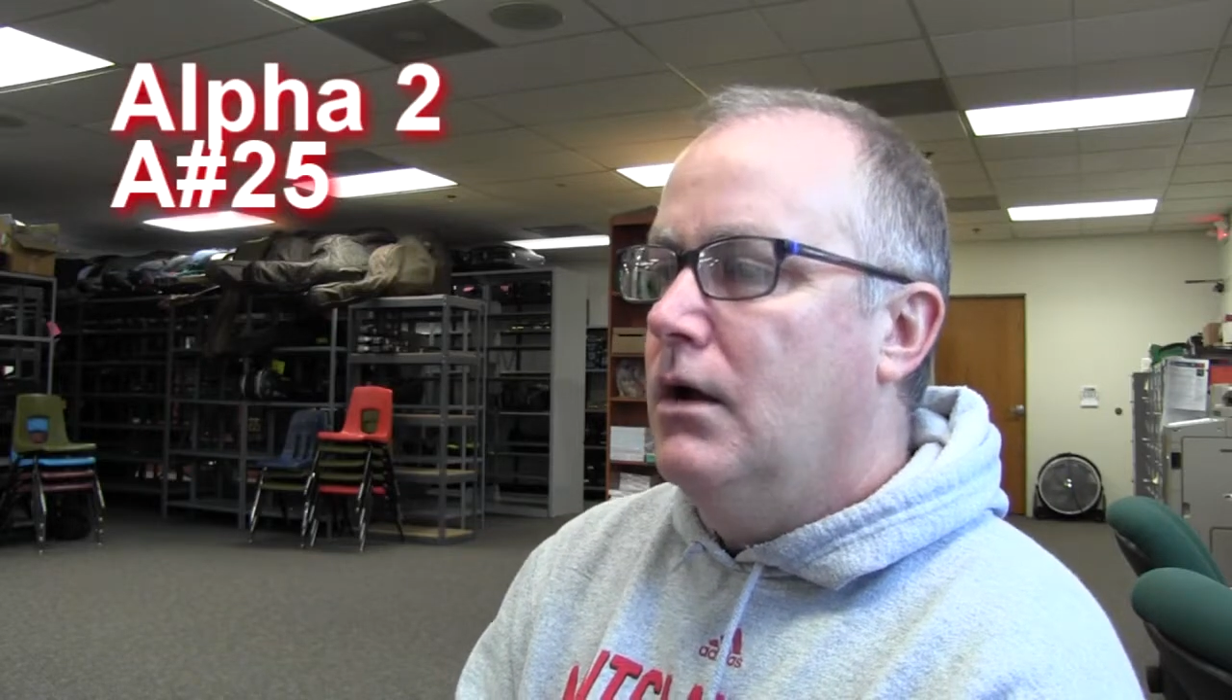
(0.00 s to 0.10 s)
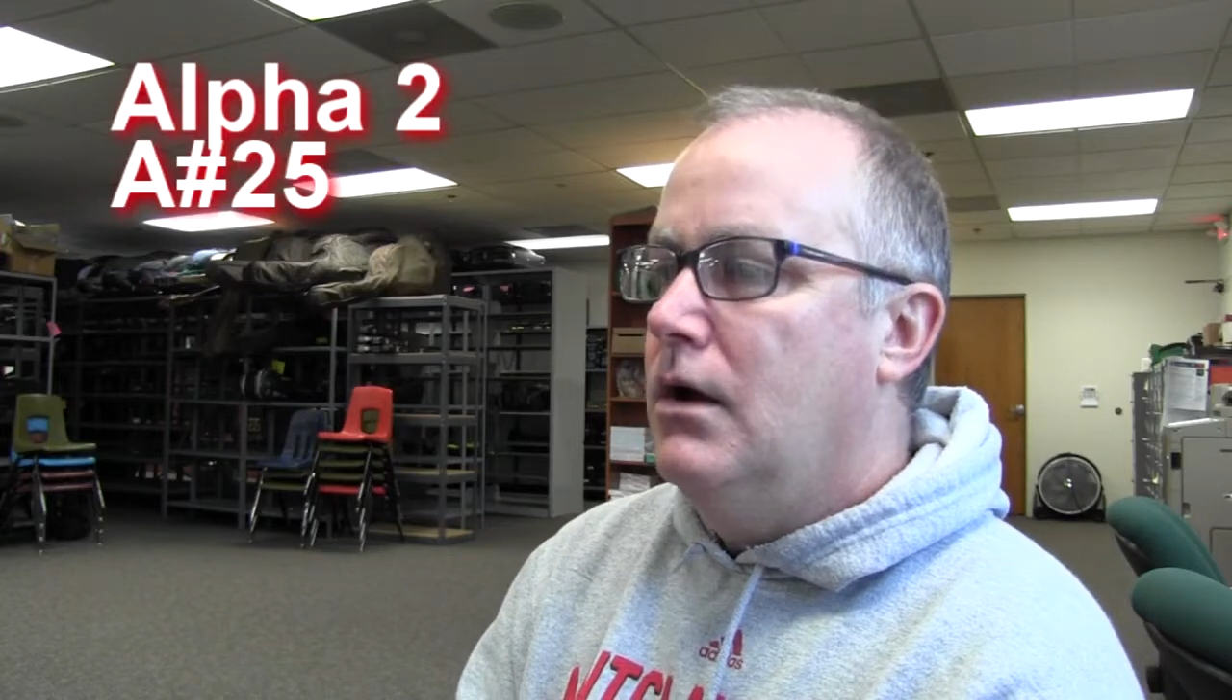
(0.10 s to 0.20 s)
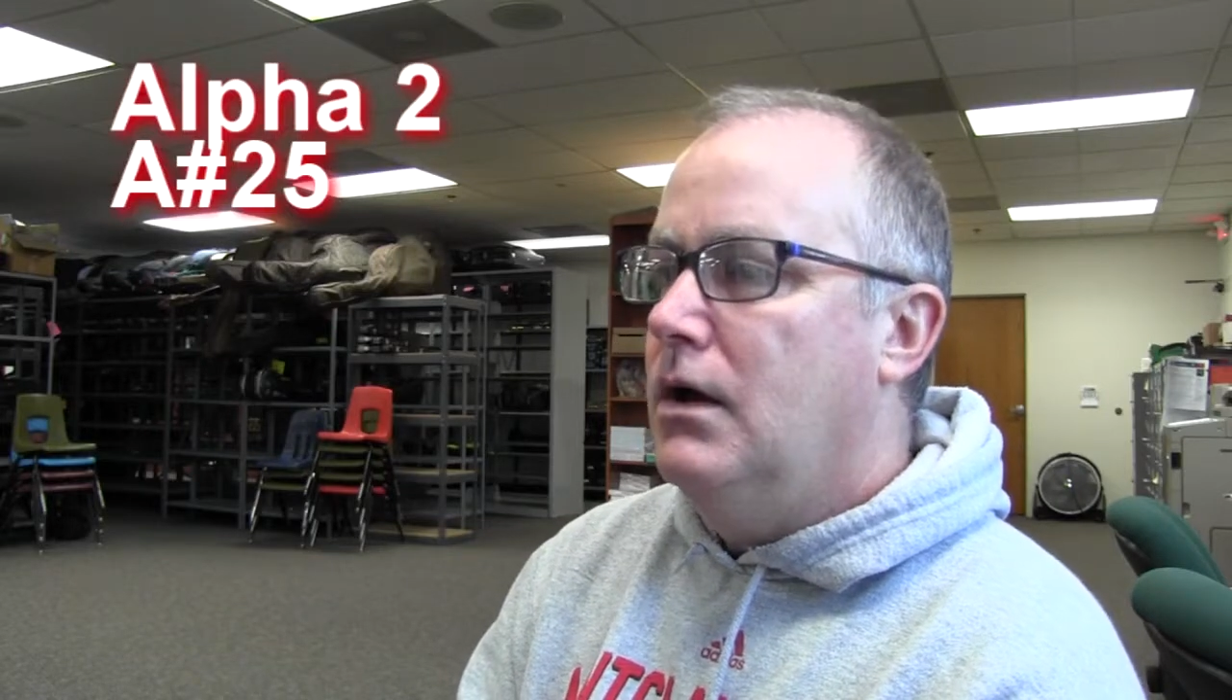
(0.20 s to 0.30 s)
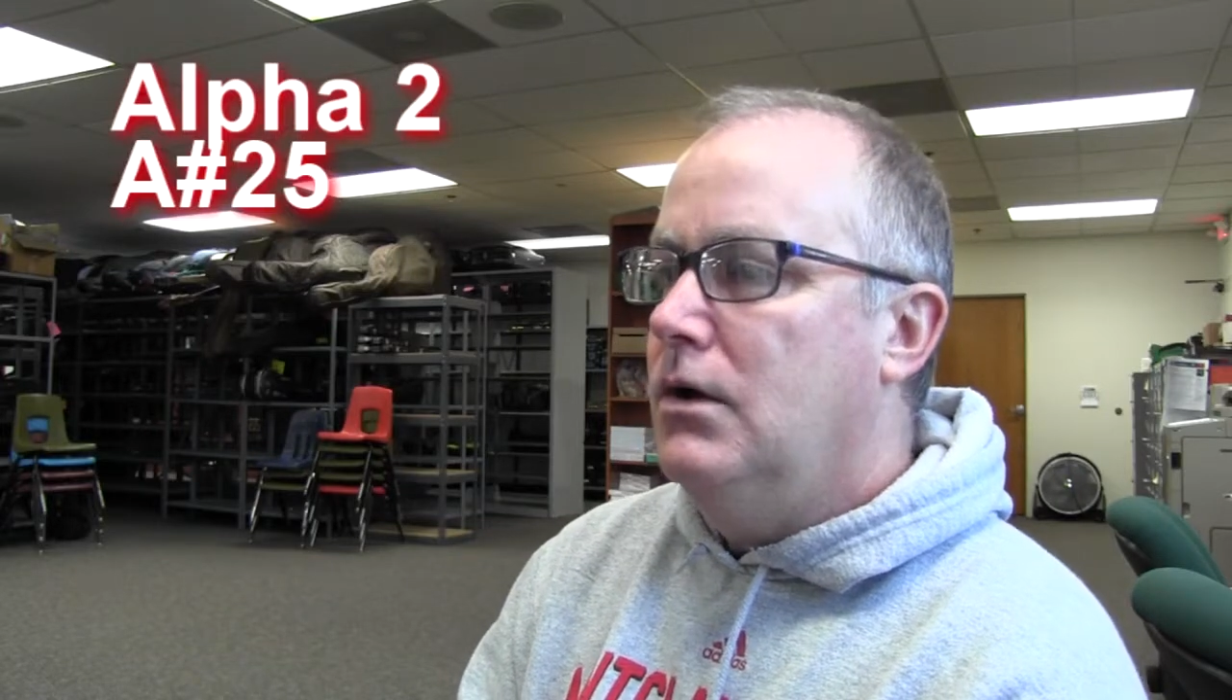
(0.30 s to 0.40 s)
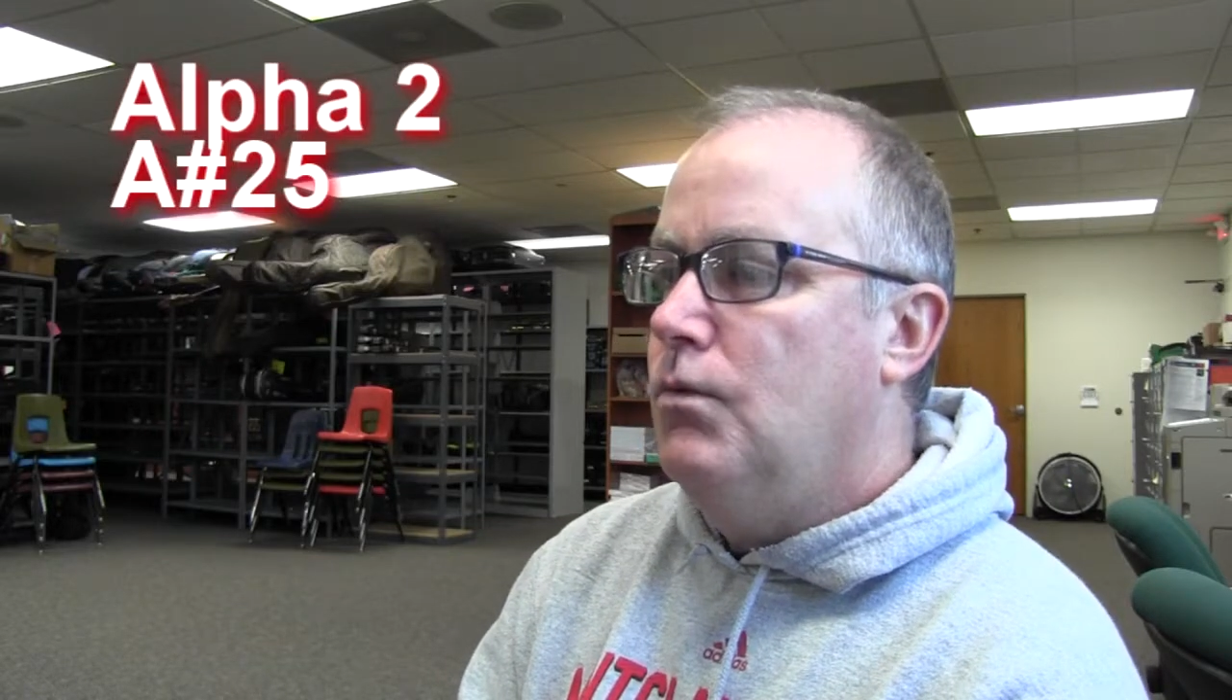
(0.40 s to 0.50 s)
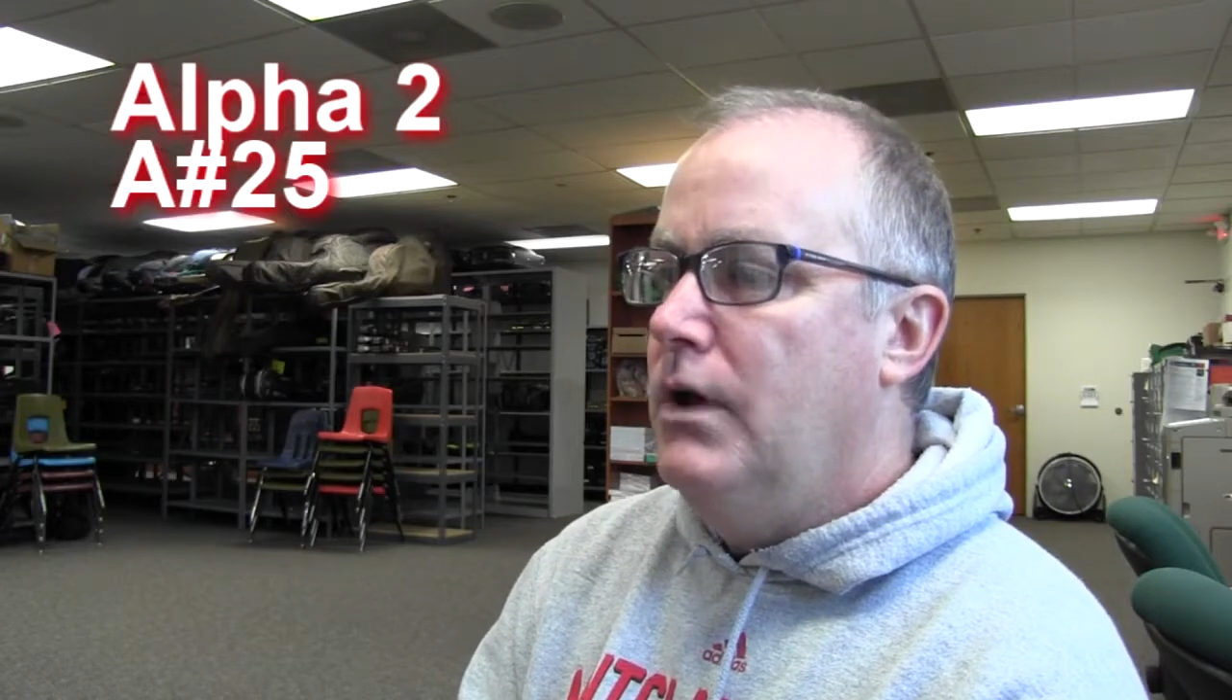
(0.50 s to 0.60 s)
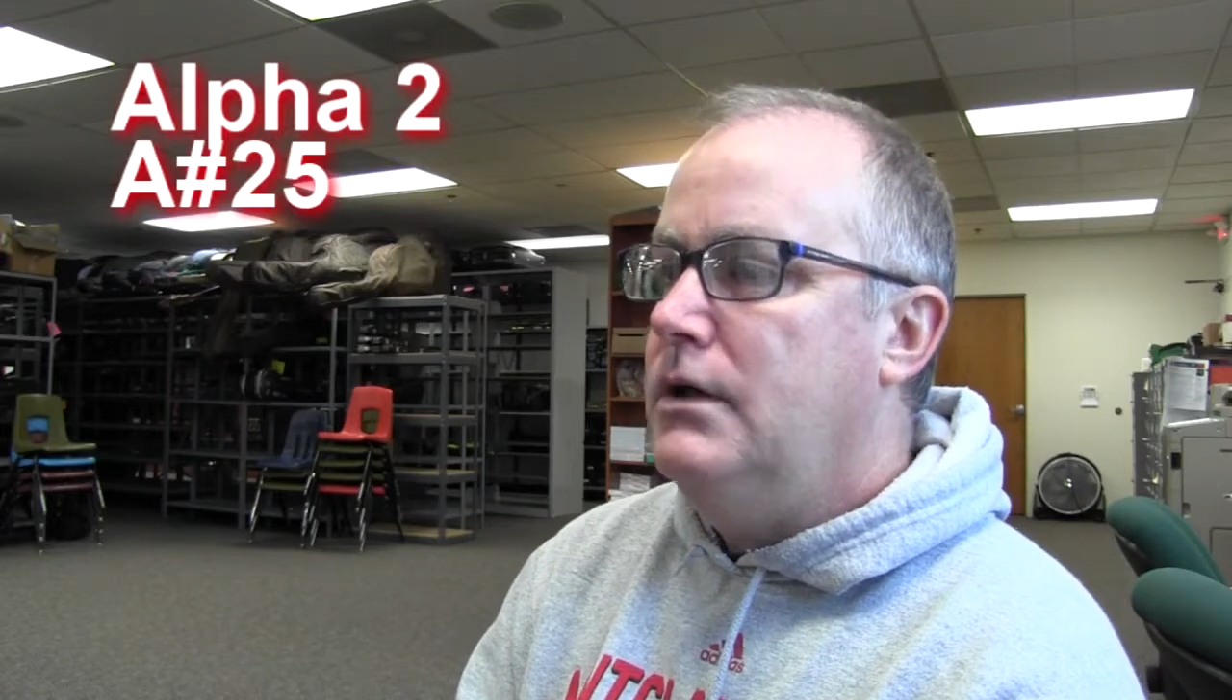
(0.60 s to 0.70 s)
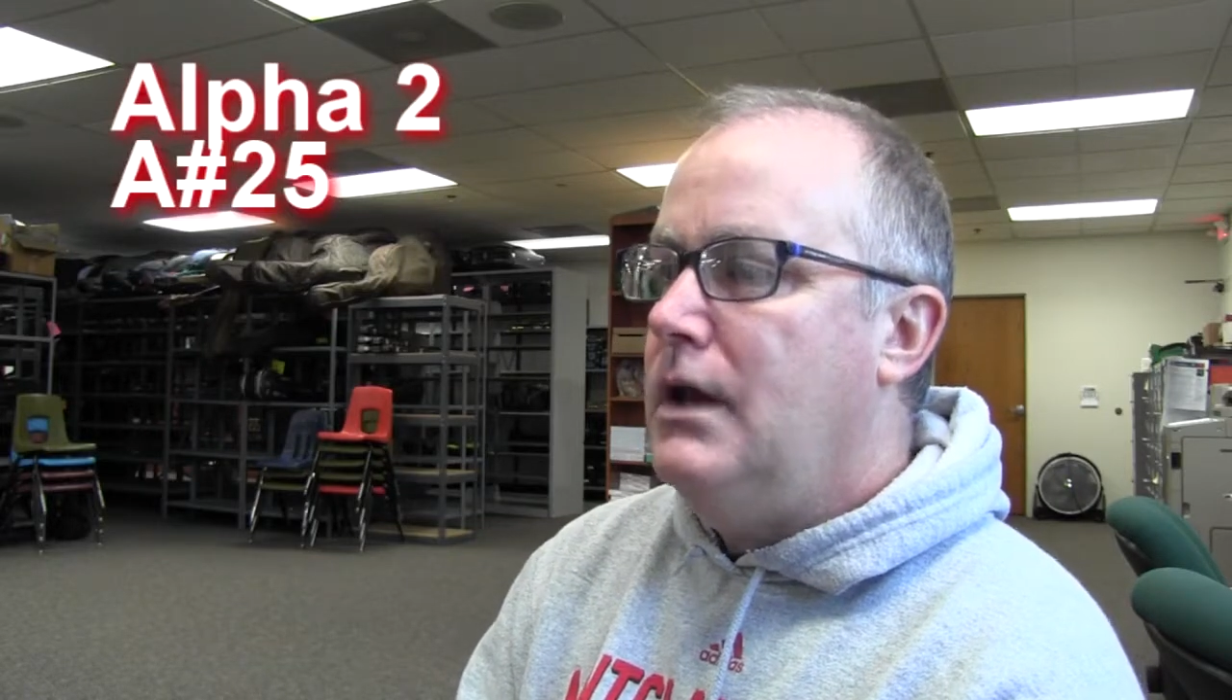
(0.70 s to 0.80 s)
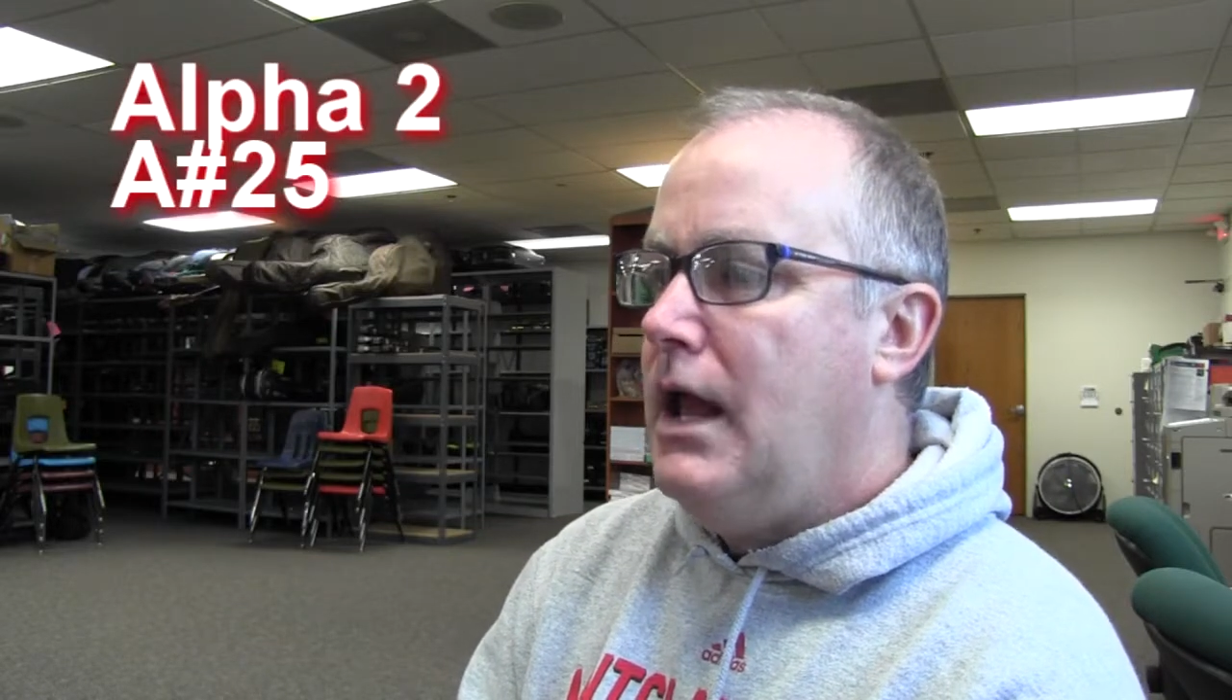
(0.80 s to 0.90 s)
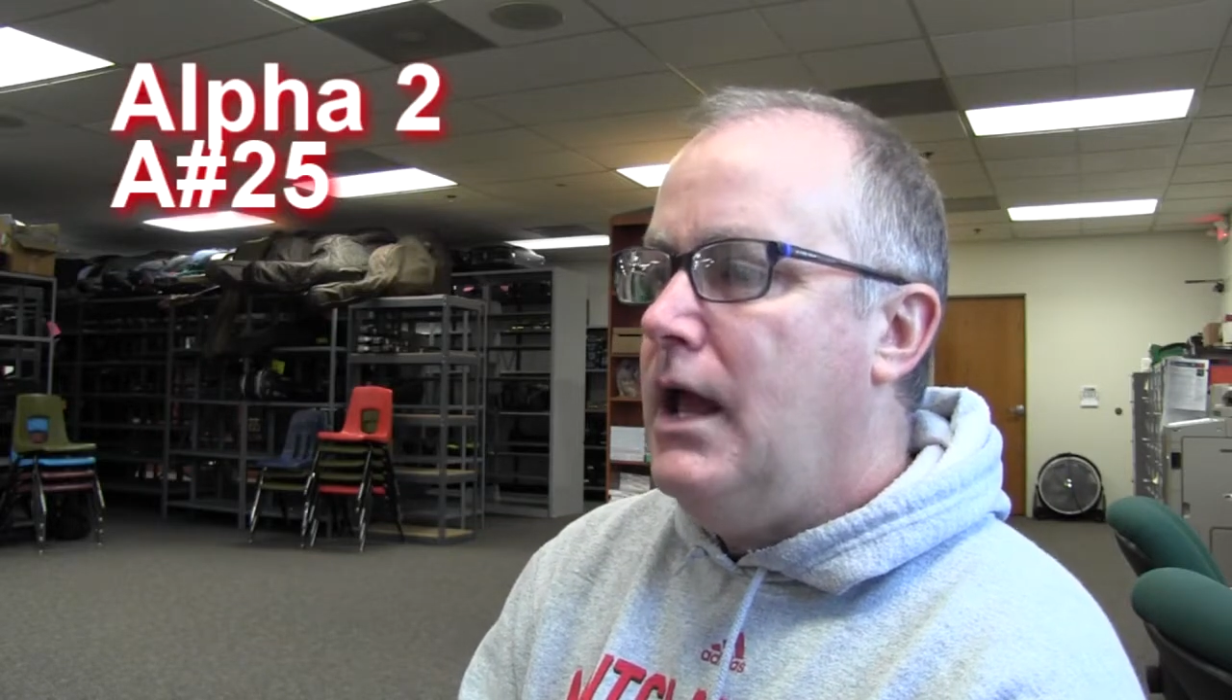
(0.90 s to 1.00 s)

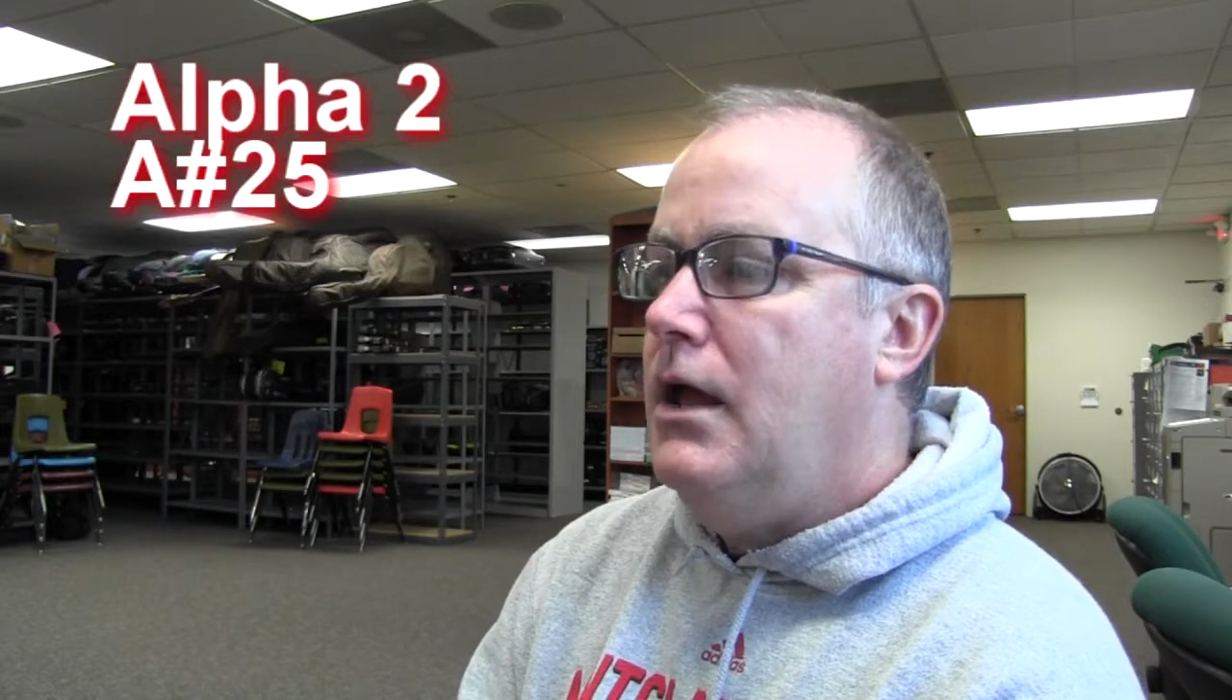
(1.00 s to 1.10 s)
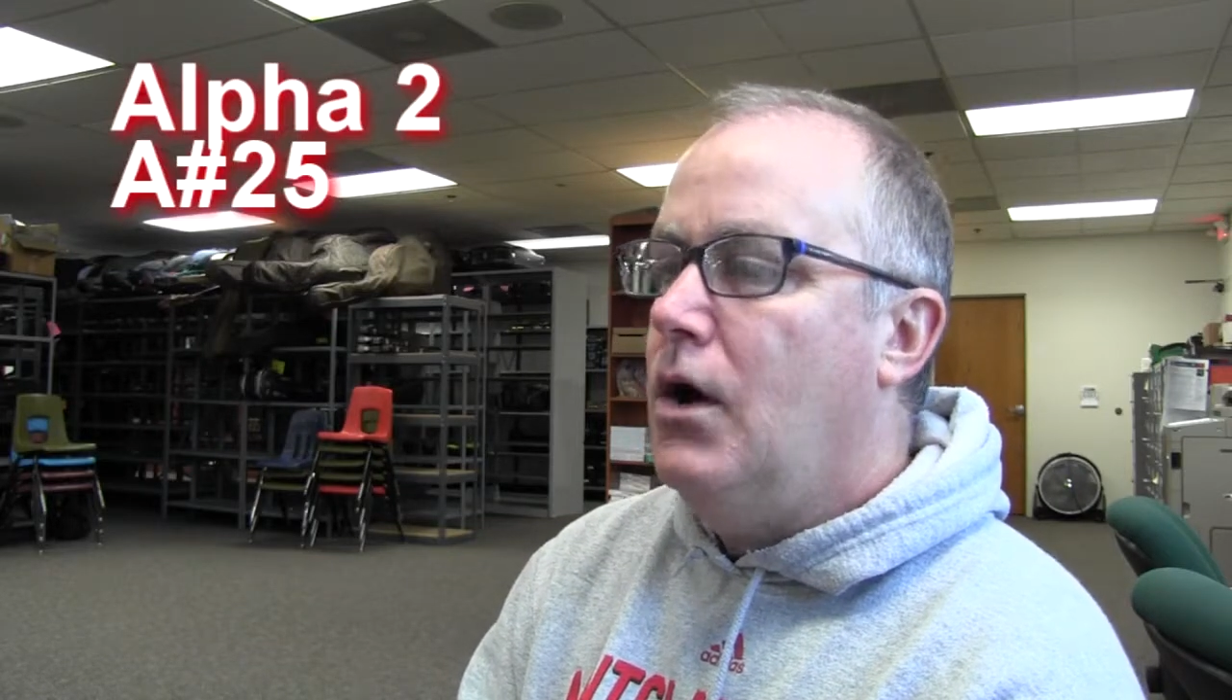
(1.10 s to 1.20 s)
1 and,